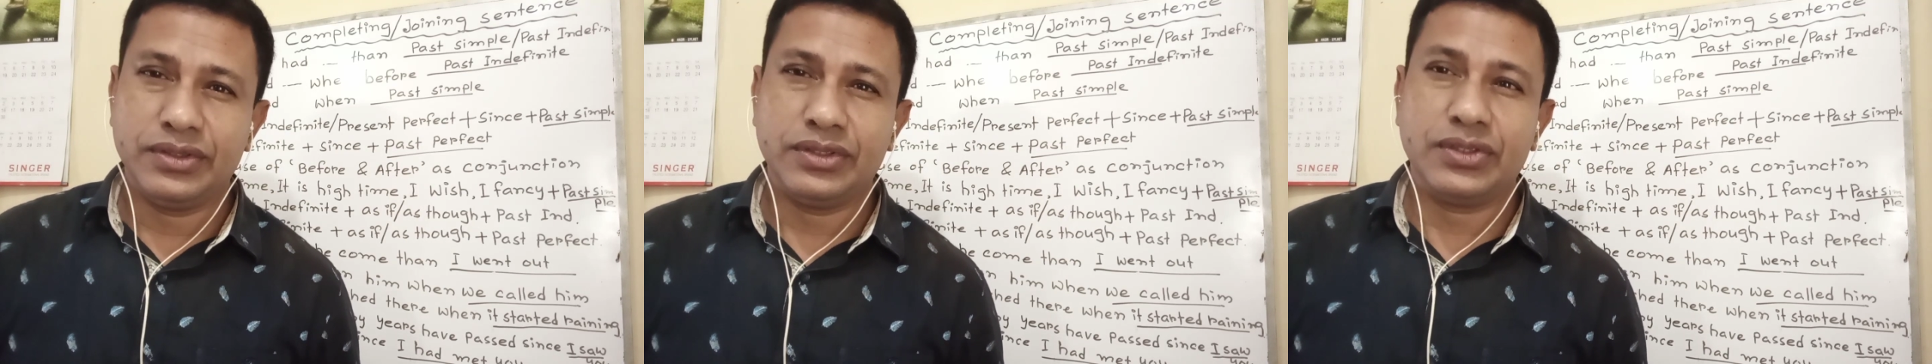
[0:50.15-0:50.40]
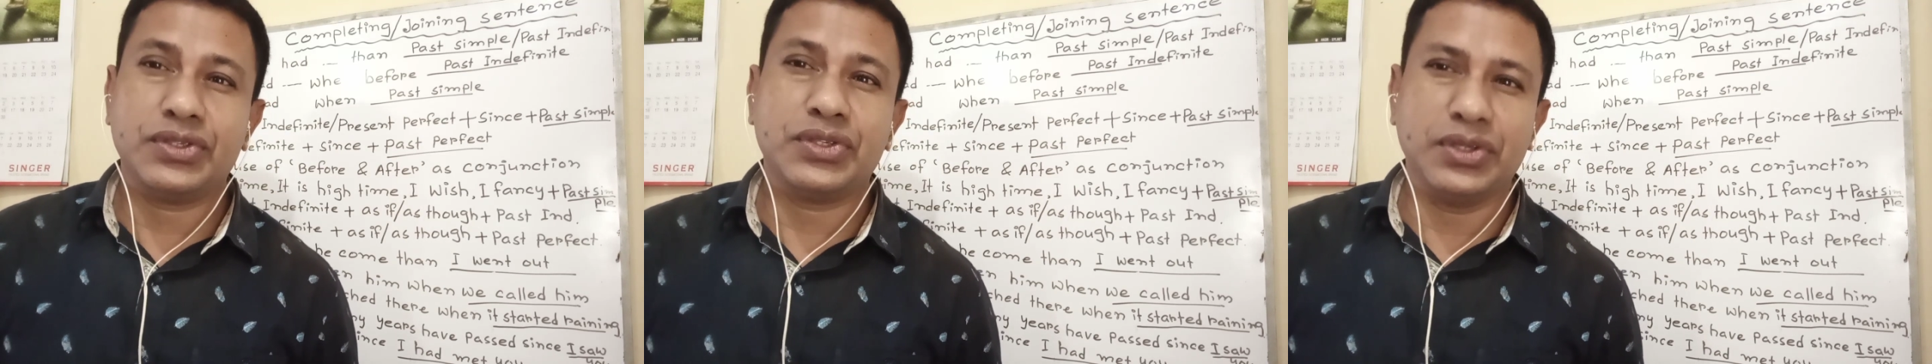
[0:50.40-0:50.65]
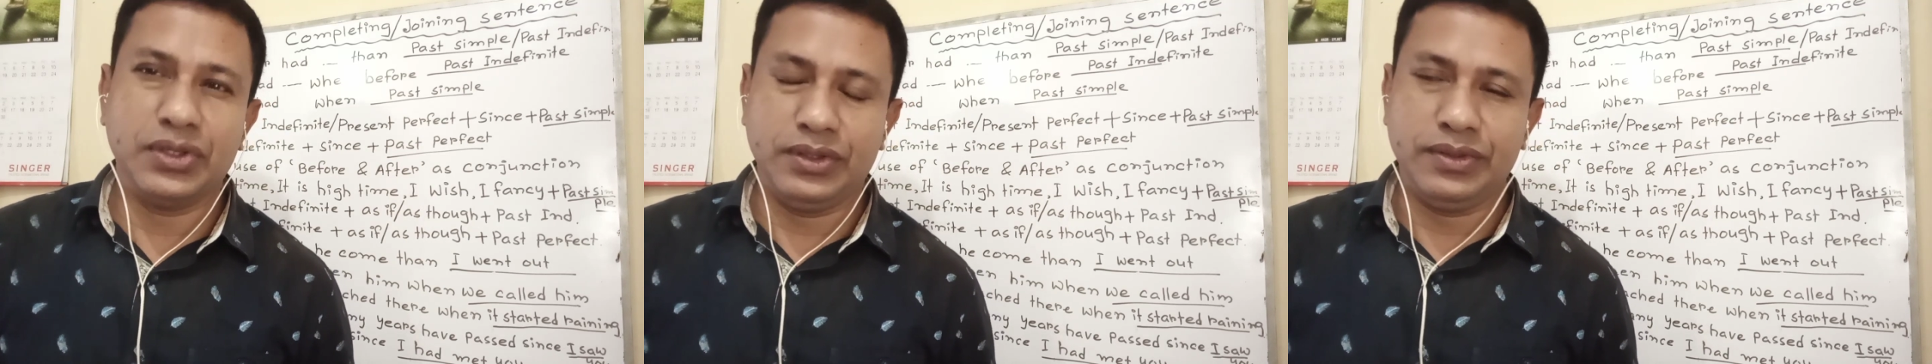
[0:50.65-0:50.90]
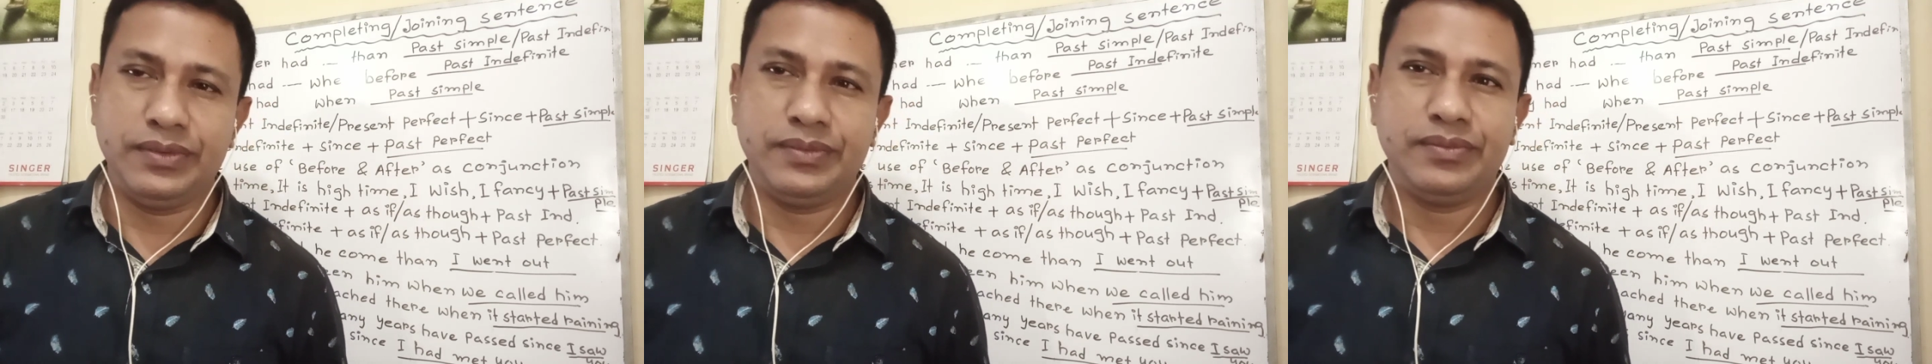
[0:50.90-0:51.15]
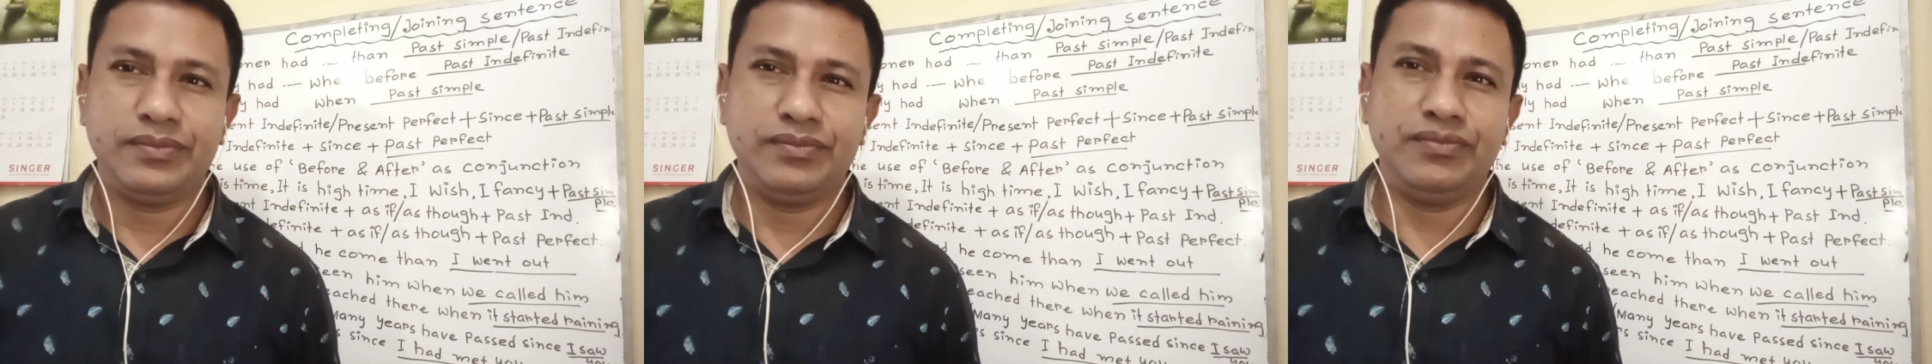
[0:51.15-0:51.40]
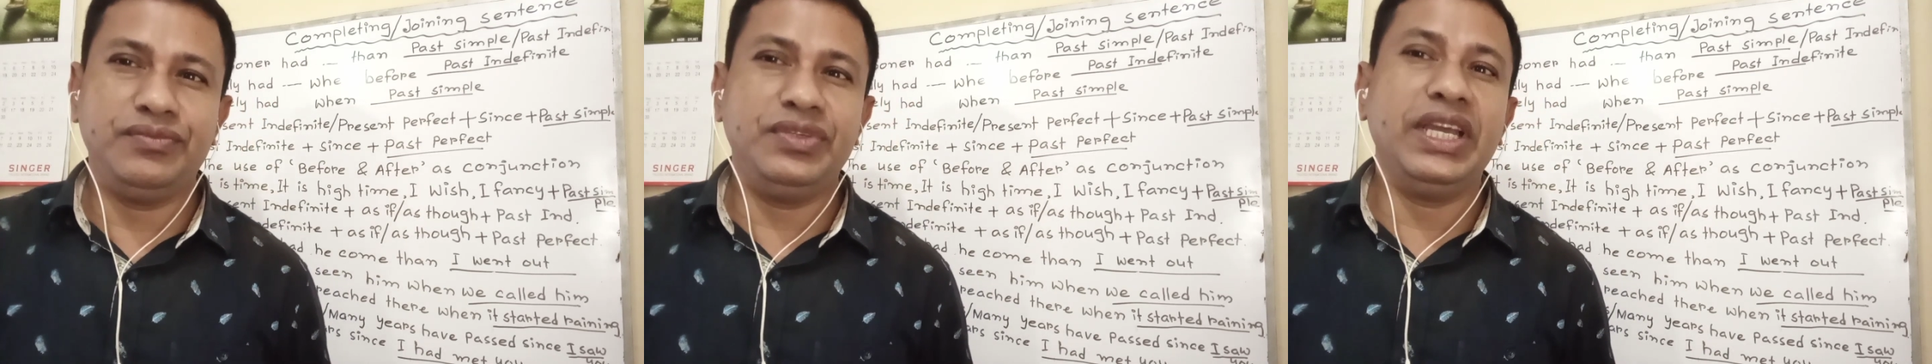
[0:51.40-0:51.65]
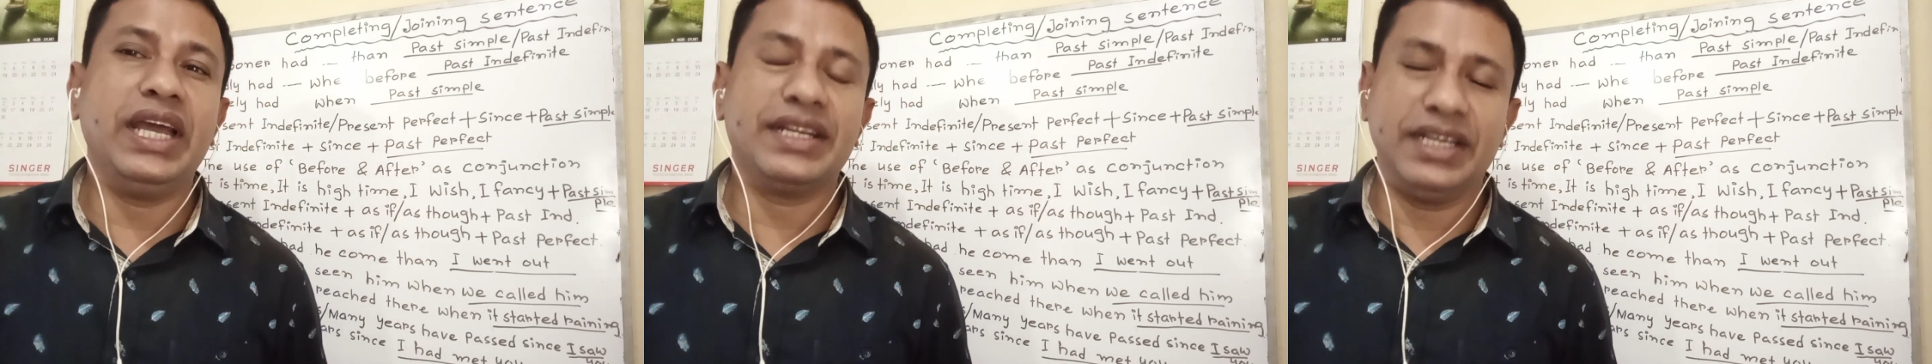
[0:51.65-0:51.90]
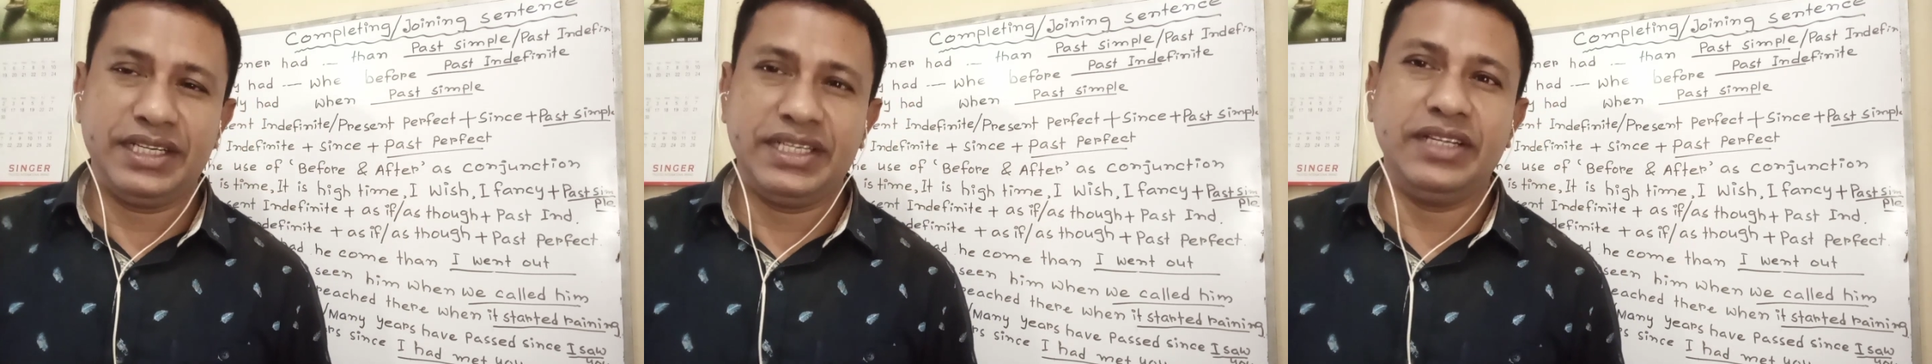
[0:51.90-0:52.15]
So be
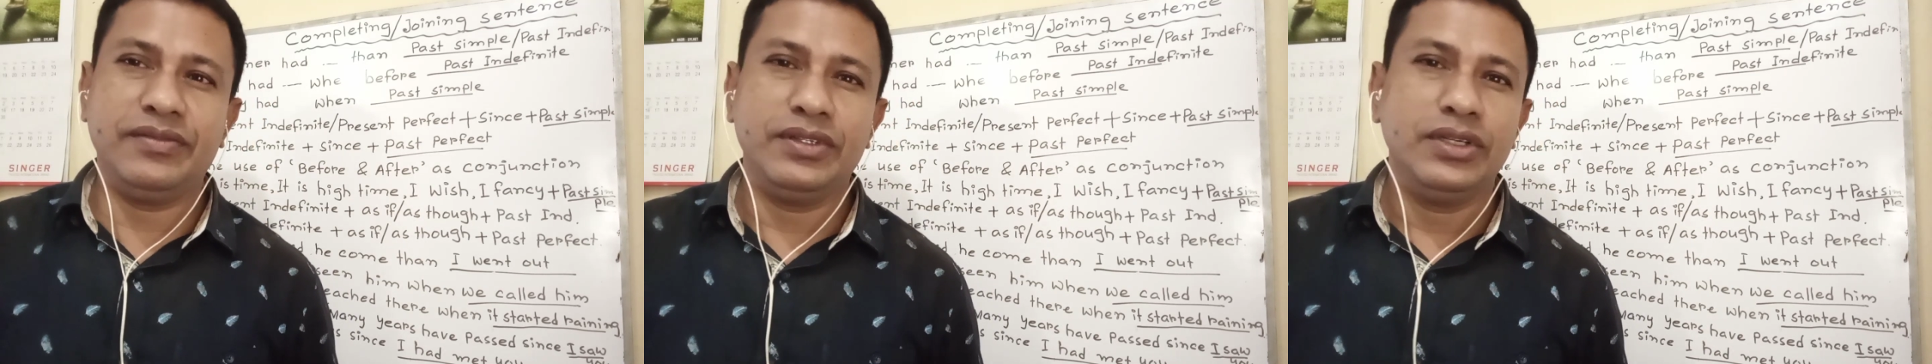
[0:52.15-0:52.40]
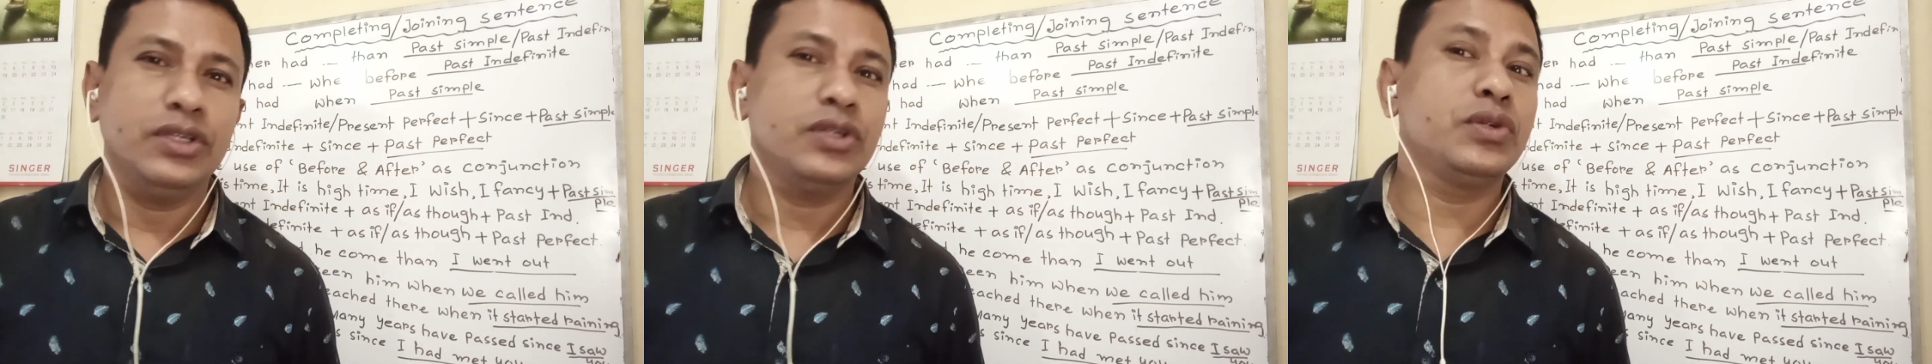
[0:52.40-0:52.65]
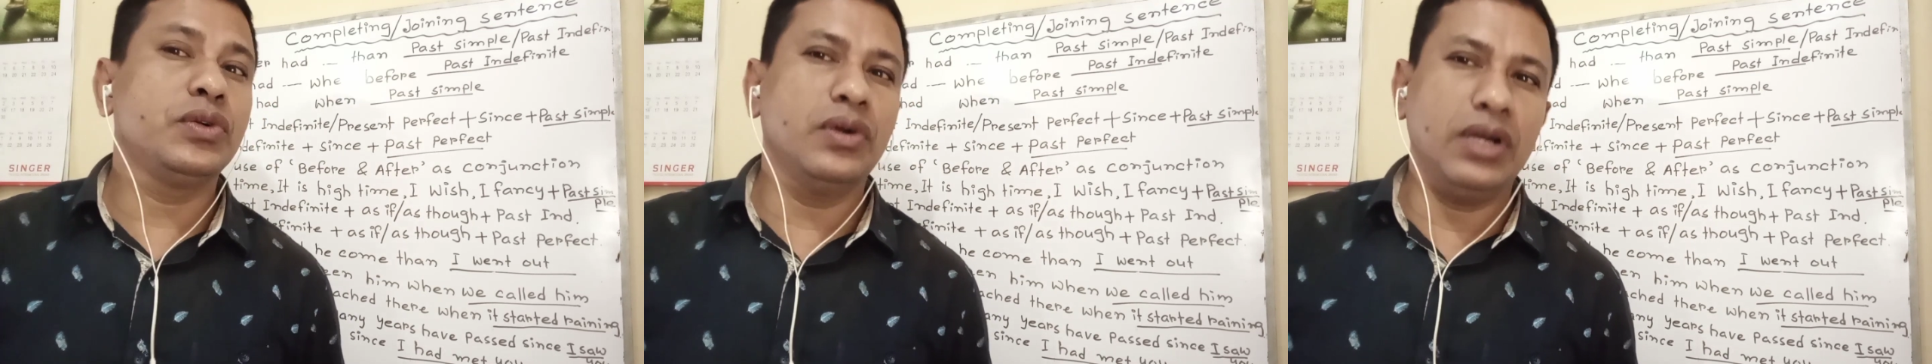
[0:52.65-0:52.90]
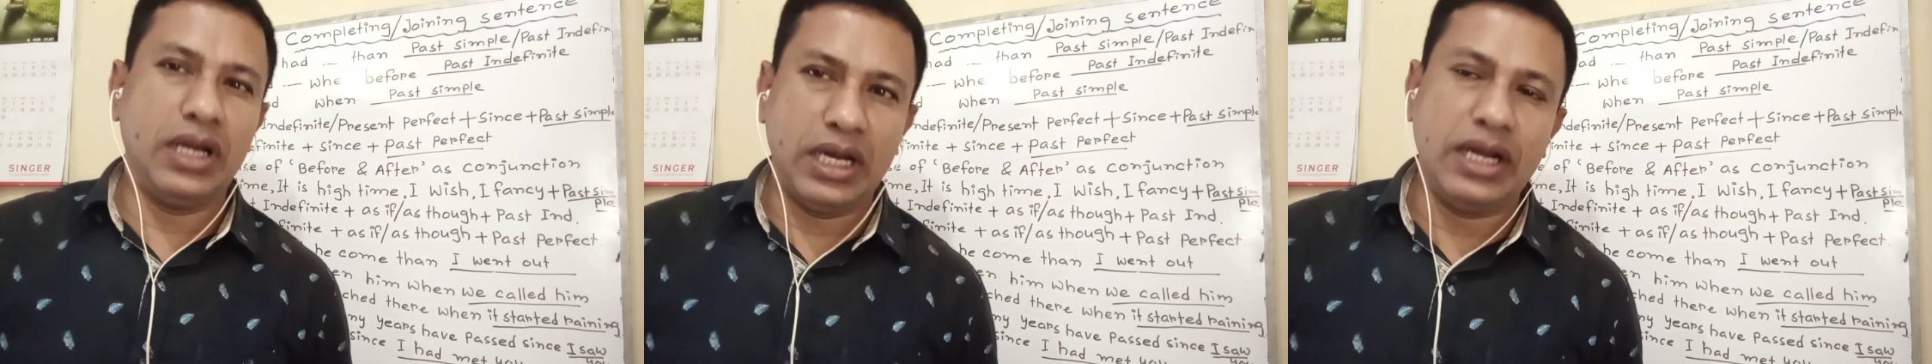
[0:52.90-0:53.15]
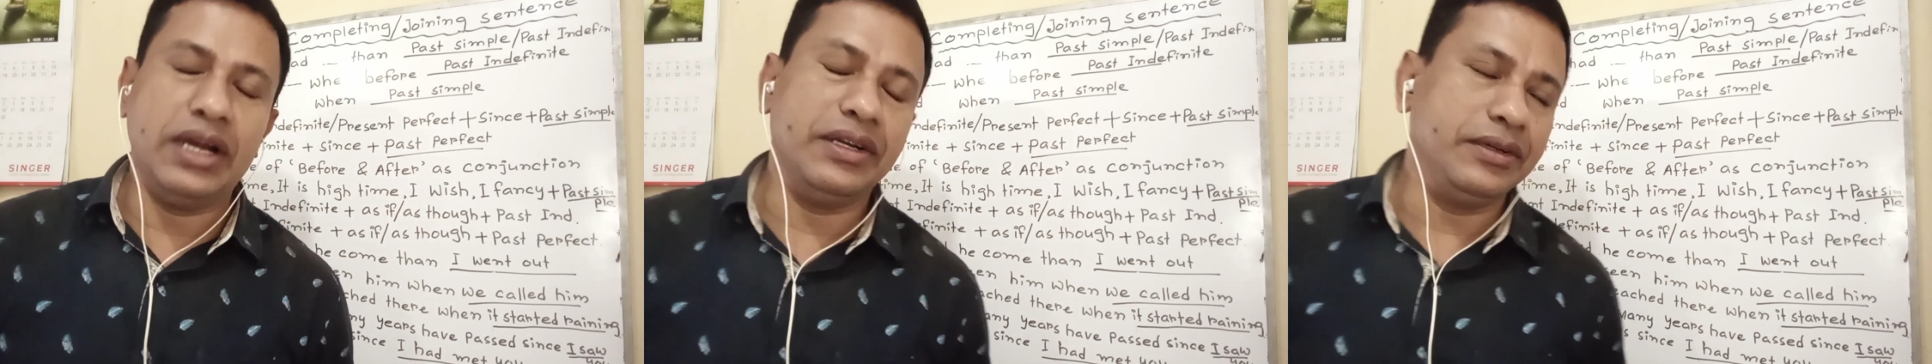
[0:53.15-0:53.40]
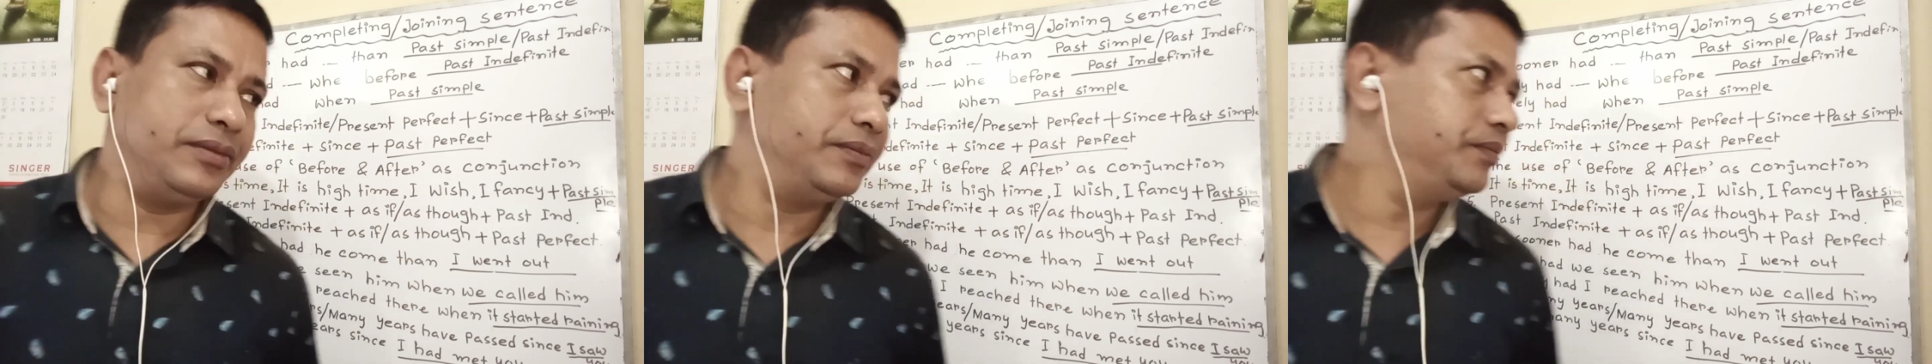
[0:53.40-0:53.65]
attentive to learn.